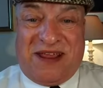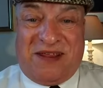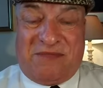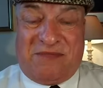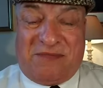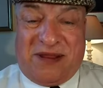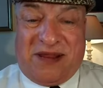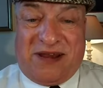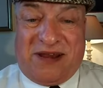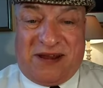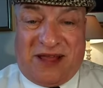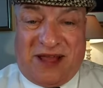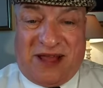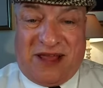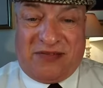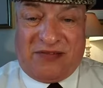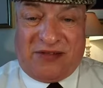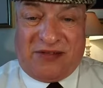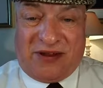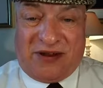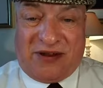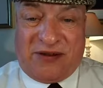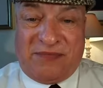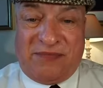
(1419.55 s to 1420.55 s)
Me
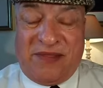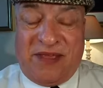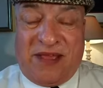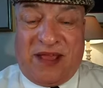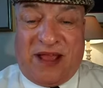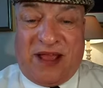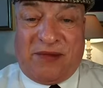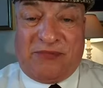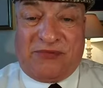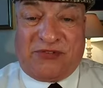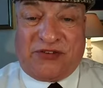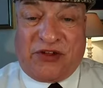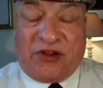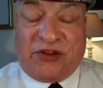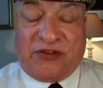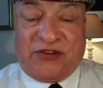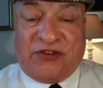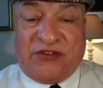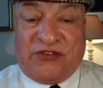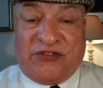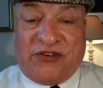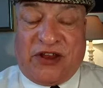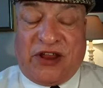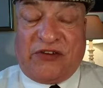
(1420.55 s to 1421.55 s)
neither. I'm
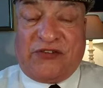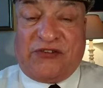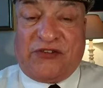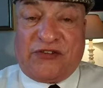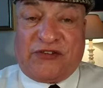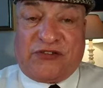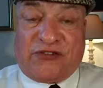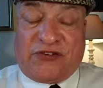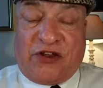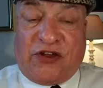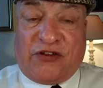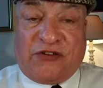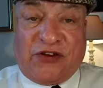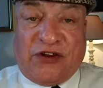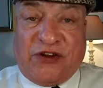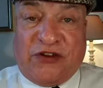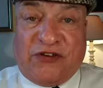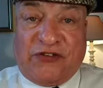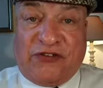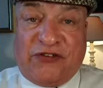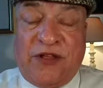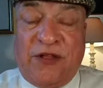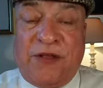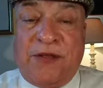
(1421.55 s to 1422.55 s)
Scottish. Yes, you're
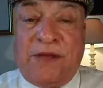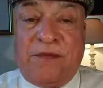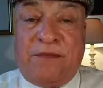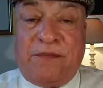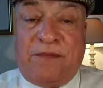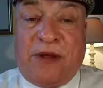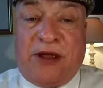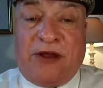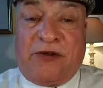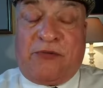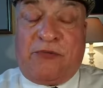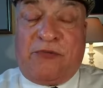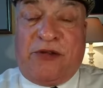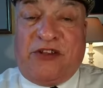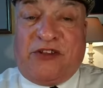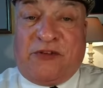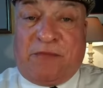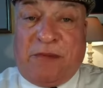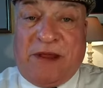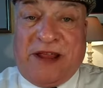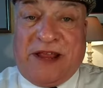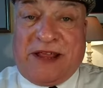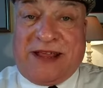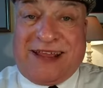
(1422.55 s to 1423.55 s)
Scottish, but we
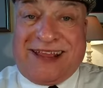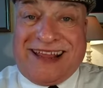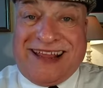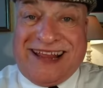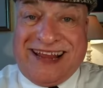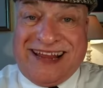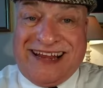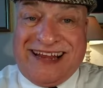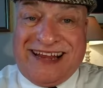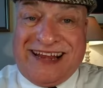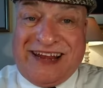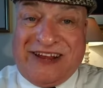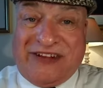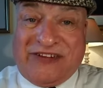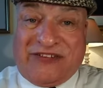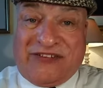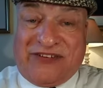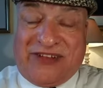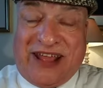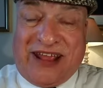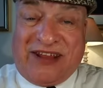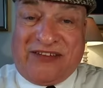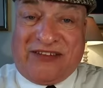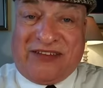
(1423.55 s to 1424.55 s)
speak English.
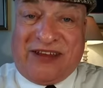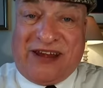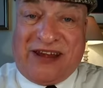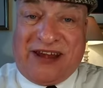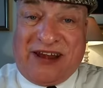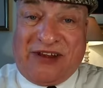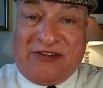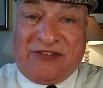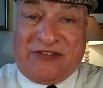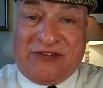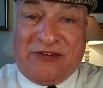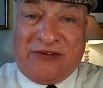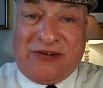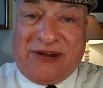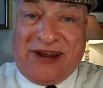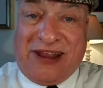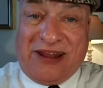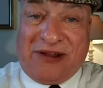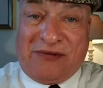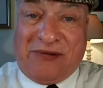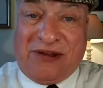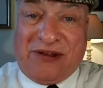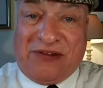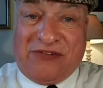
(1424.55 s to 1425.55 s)
That's the national
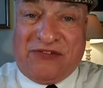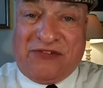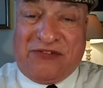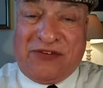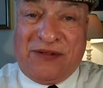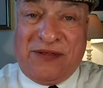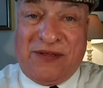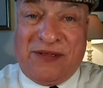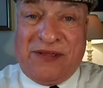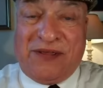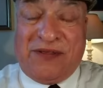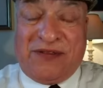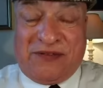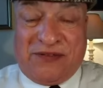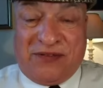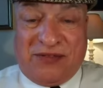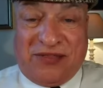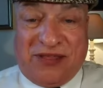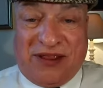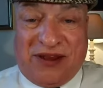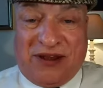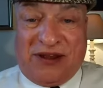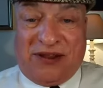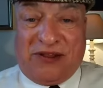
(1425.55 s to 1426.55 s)
language. So
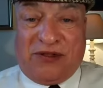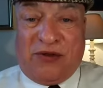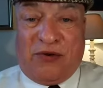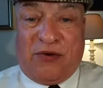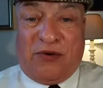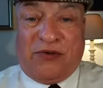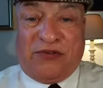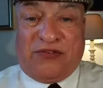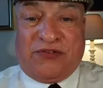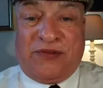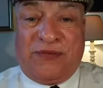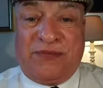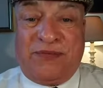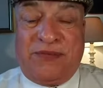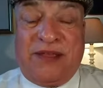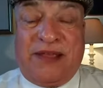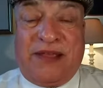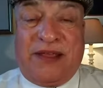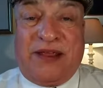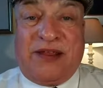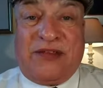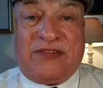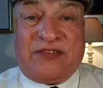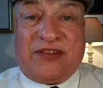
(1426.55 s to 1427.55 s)
there it goes.
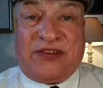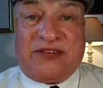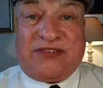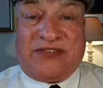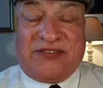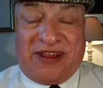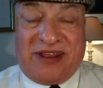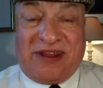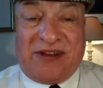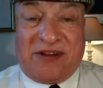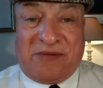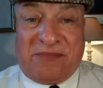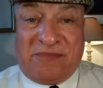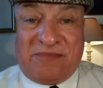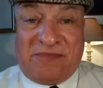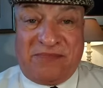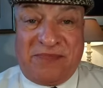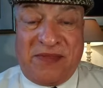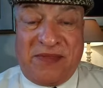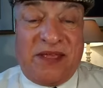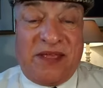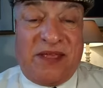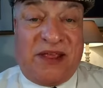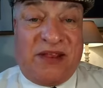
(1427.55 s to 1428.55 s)
It's a term.
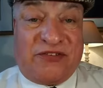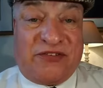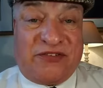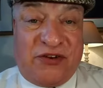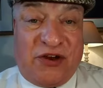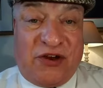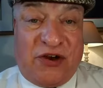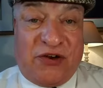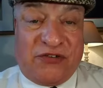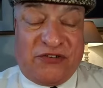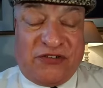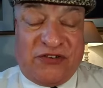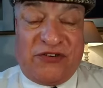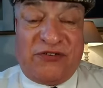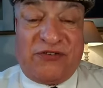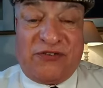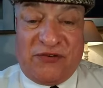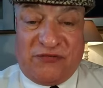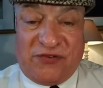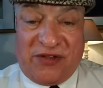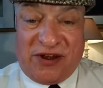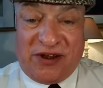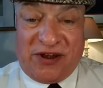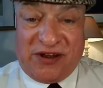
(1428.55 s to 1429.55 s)
It's not
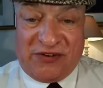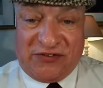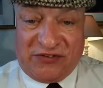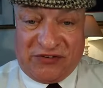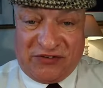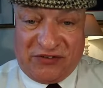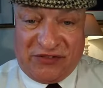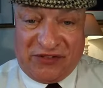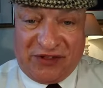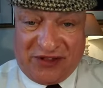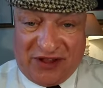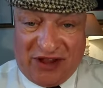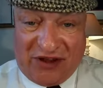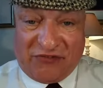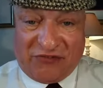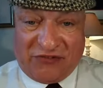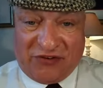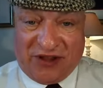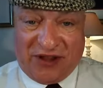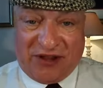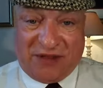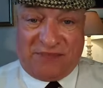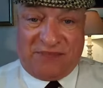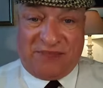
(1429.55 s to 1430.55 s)
referring to the
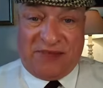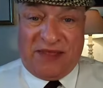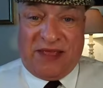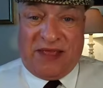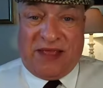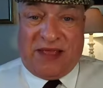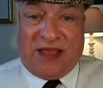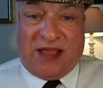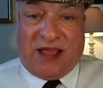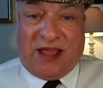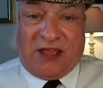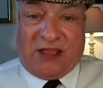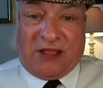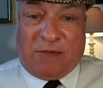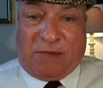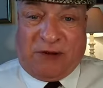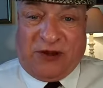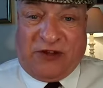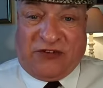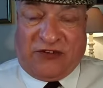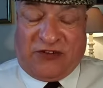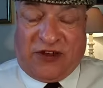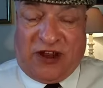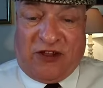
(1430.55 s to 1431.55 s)
country. The
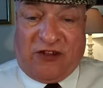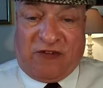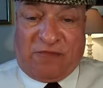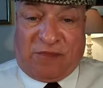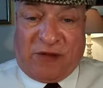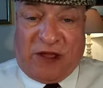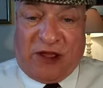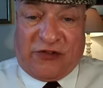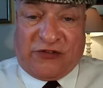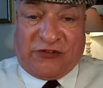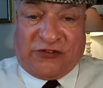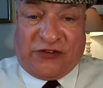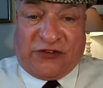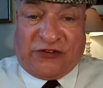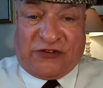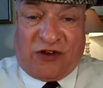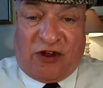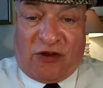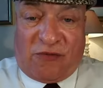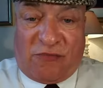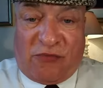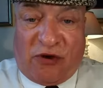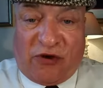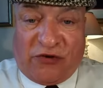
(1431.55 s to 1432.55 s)
police now have powers to
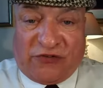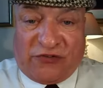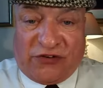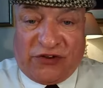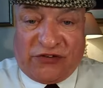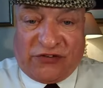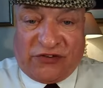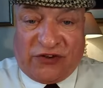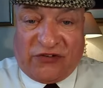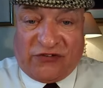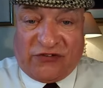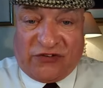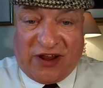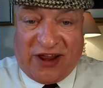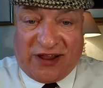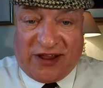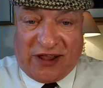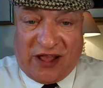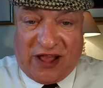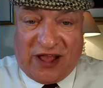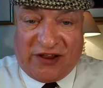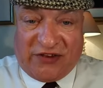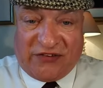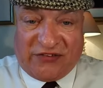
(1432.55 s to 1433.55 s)
stop motorists and check
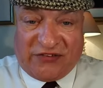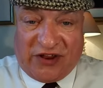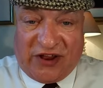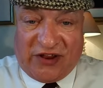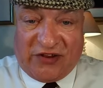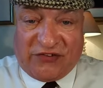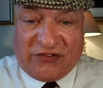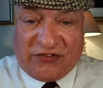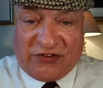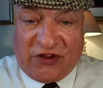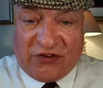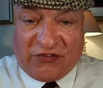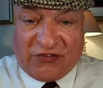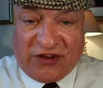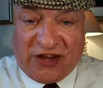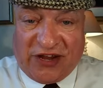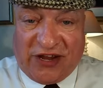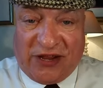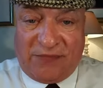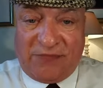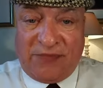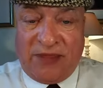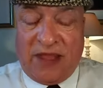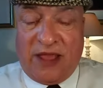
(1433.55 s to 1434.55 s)
eyesight,
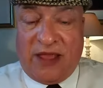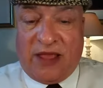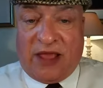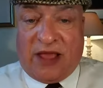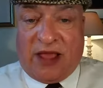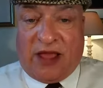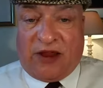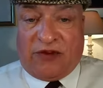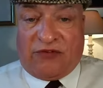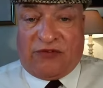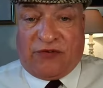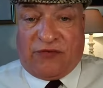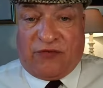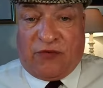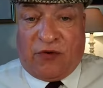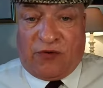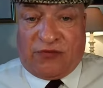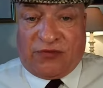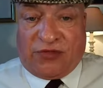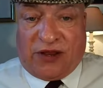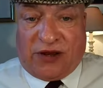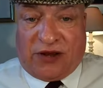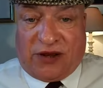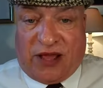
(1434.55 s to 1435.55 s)
Scotty, and
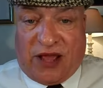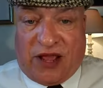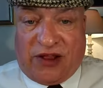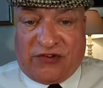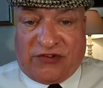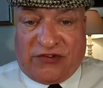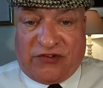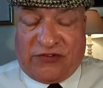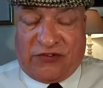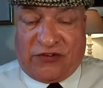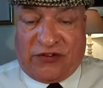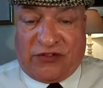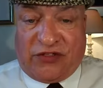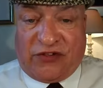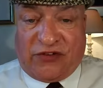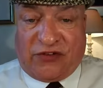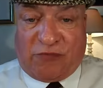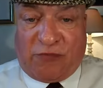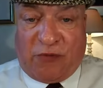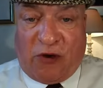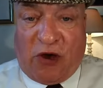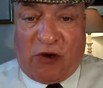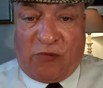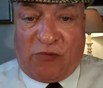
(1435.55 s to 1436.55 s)
revoke their licence on the
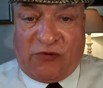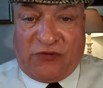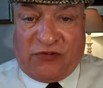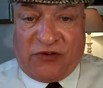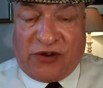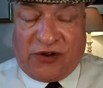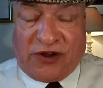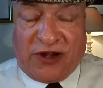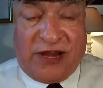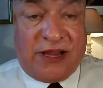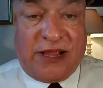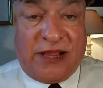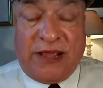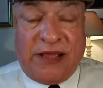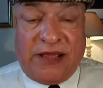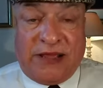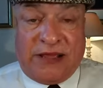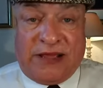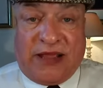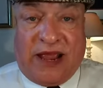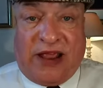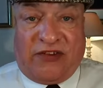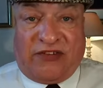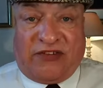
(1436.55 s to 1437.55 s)
spot. Would you agree?
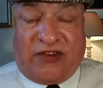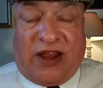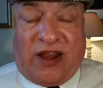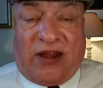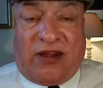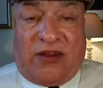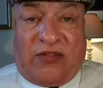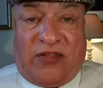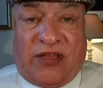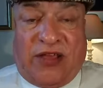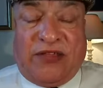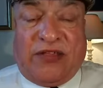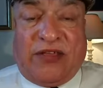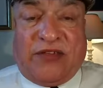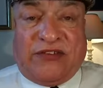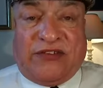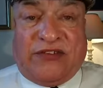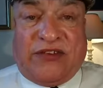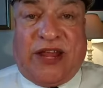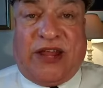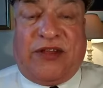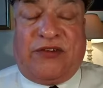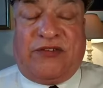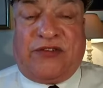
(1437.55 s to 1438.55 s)
Yes, anything that's
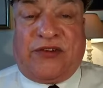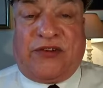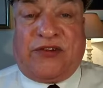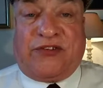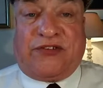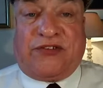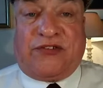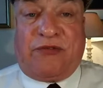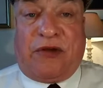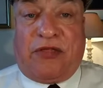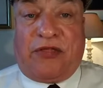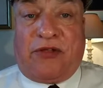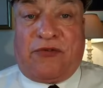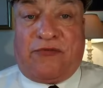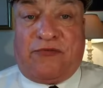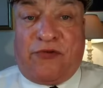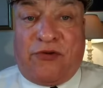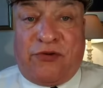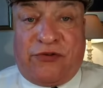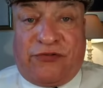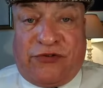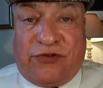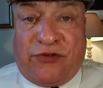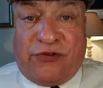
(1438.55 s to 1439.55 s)
dangerous to other
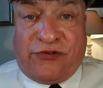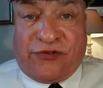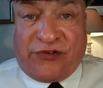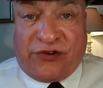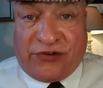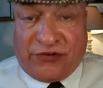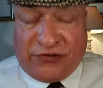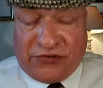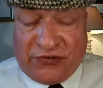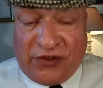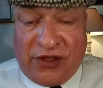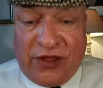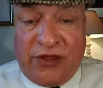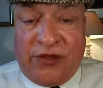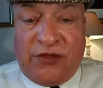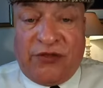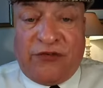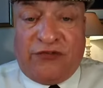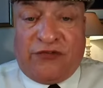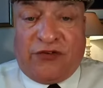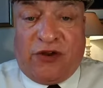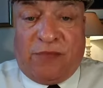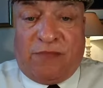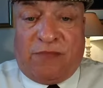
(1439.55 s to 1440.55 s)
road users,
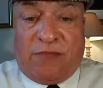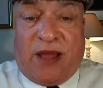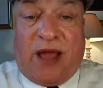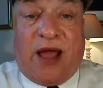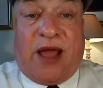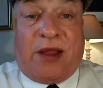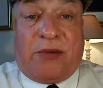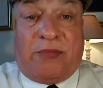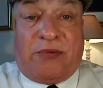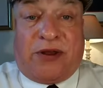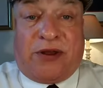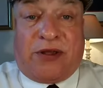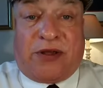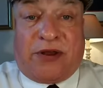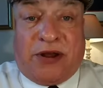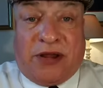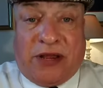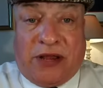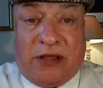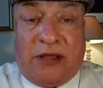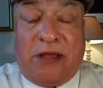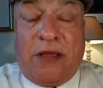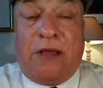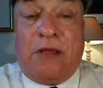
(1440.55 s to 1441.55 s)
Jim, I would
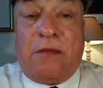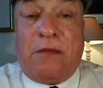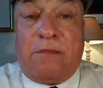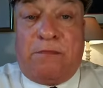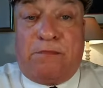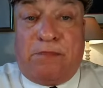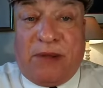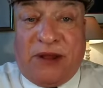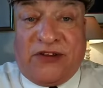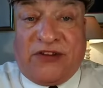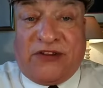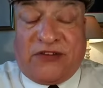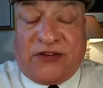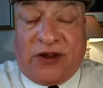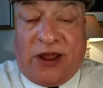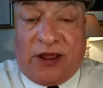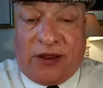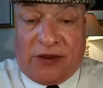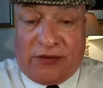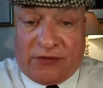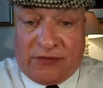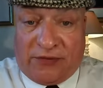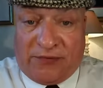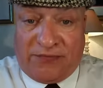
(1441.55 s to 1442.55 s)
agree big
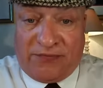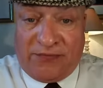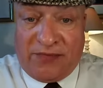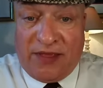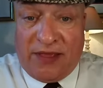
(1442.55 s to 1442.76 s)
style.